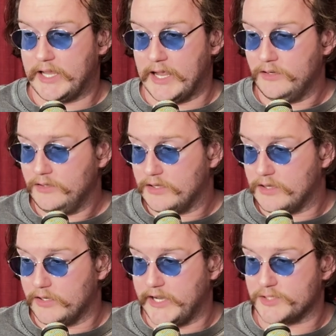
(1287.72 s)
again,
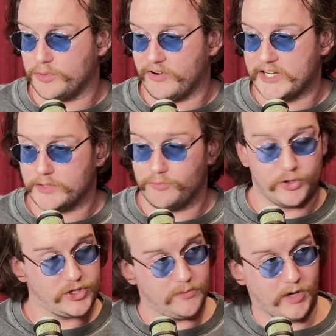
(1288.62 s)
the Exploration
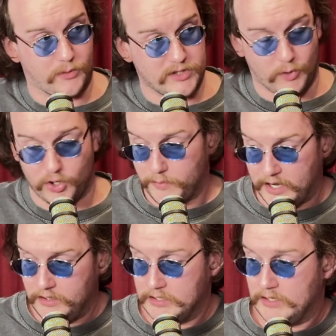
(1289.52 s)
Brood Chip, like we spoke about.